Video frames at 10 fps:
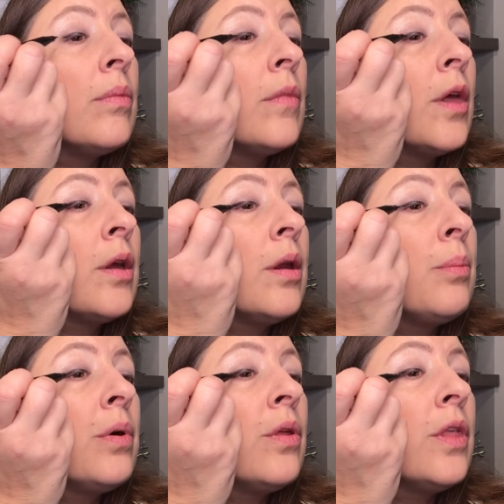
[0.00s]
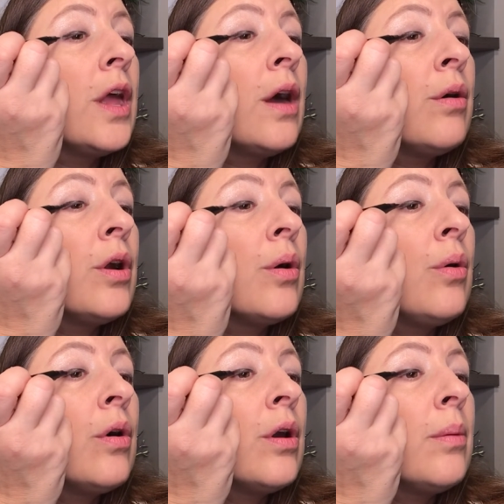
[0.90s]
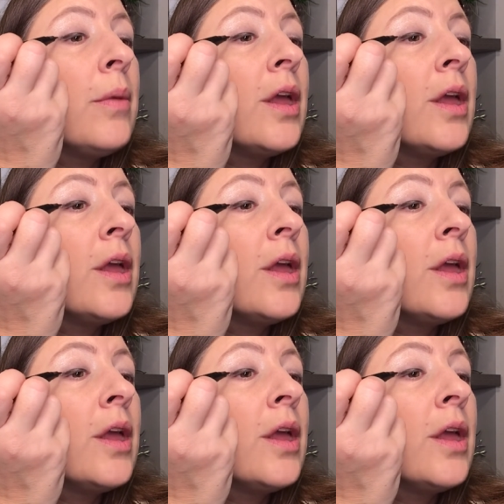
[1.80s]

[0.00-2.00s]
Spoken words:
I'm going to pull the outer corner, make